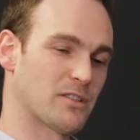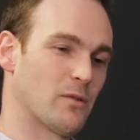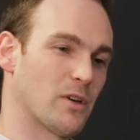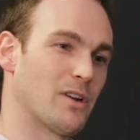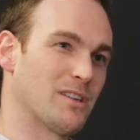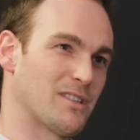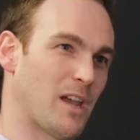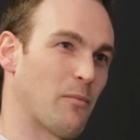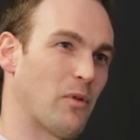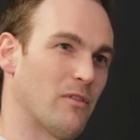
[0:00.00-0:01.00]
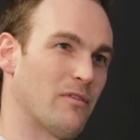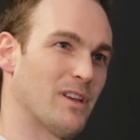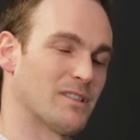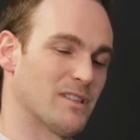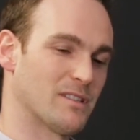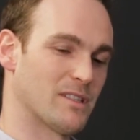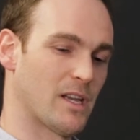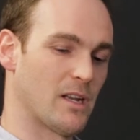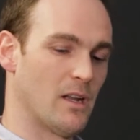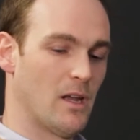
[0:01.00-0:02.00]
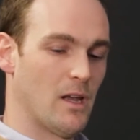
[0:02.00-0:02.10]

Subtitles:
So a good example of this is that